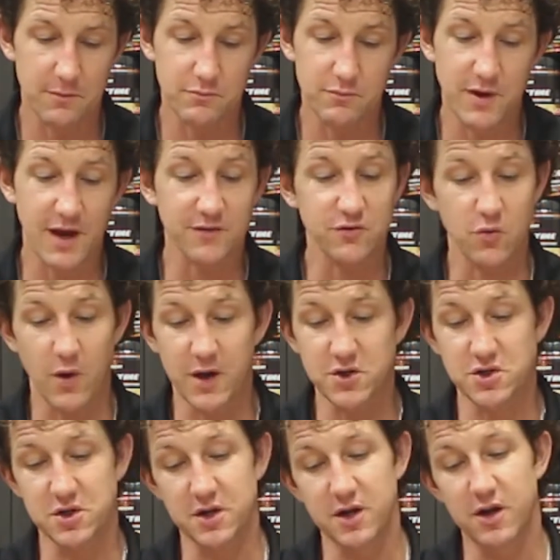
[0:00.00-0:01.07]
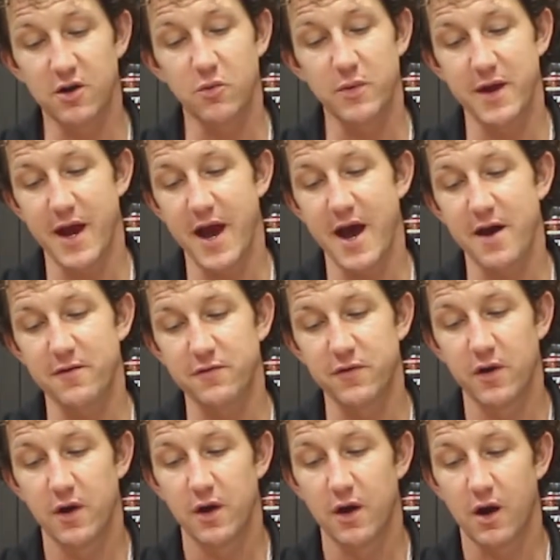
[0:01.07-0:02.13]
Next question here we have,
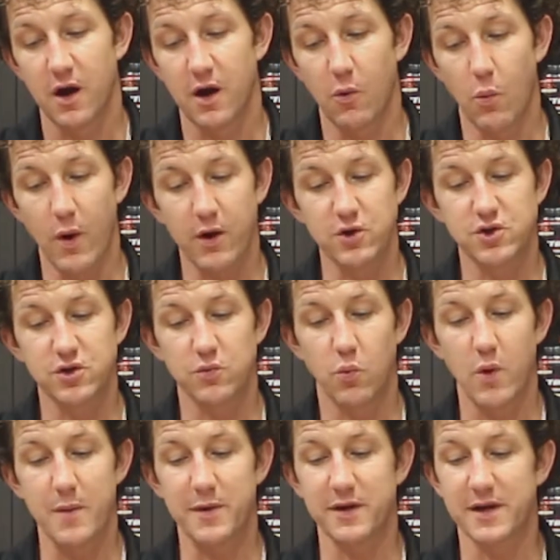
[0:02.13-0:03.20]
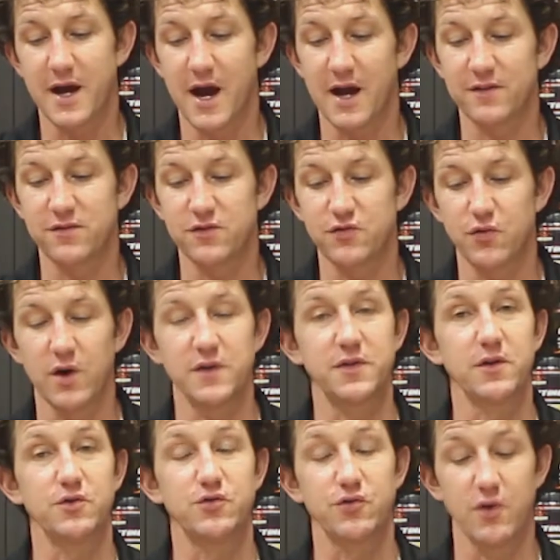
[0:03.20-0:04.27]
where should women concentrate
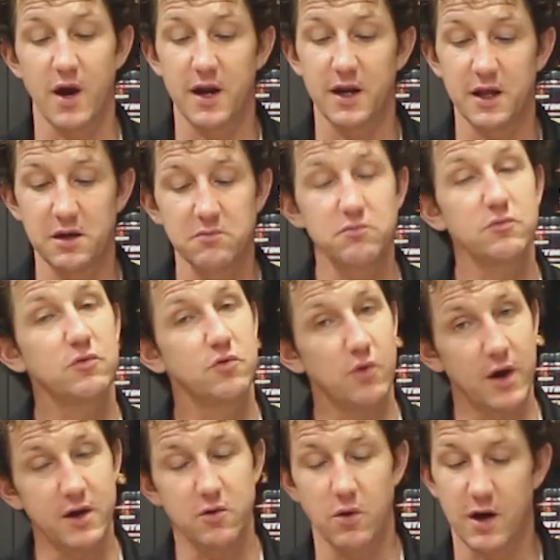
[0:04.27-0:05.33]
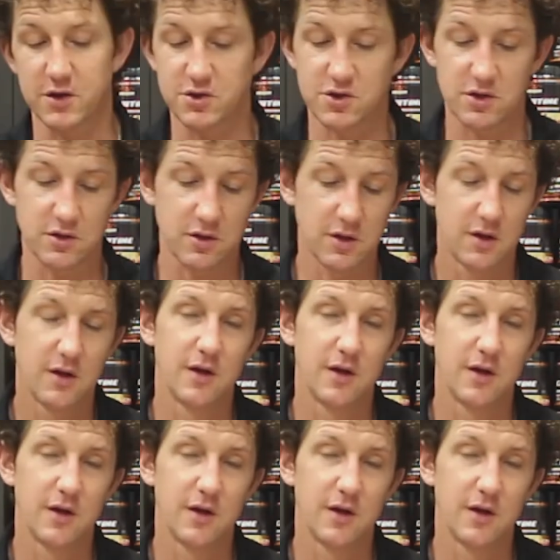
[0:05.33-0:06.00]
their training? Great question.